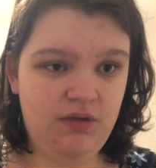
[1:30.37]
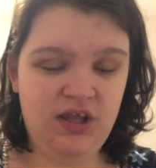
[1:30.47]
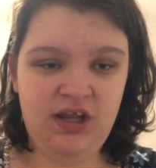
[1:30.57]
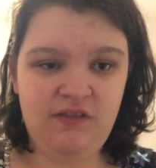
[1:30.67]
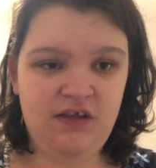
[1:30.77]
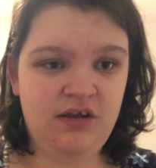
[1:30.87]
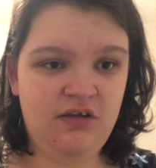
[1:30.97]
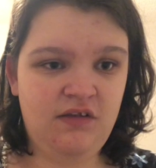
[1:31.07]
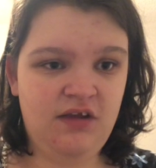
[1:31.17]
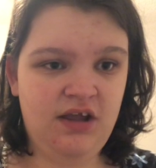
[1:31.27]
and at the end
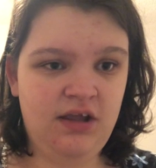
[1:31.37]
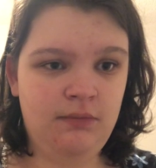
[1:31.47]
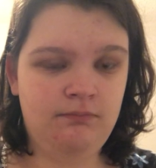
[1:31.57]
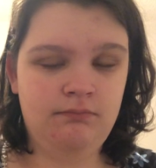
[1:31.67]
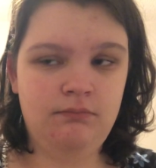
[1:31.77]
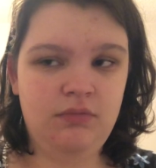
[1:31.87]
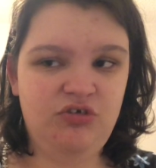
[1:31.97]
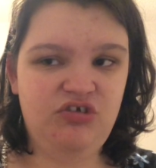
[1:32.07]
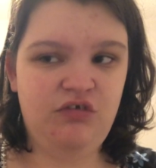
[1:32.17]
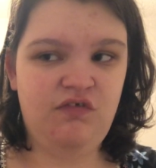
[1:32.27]
of the day,
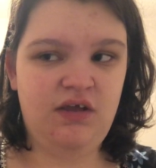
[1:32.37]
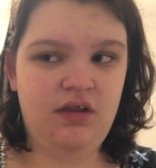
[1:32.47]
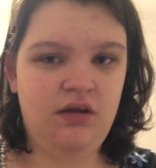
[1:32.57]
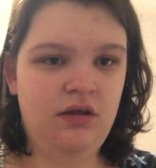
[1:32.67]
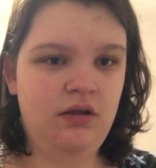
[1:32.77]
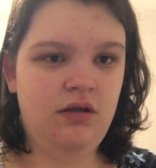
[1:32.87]
she said,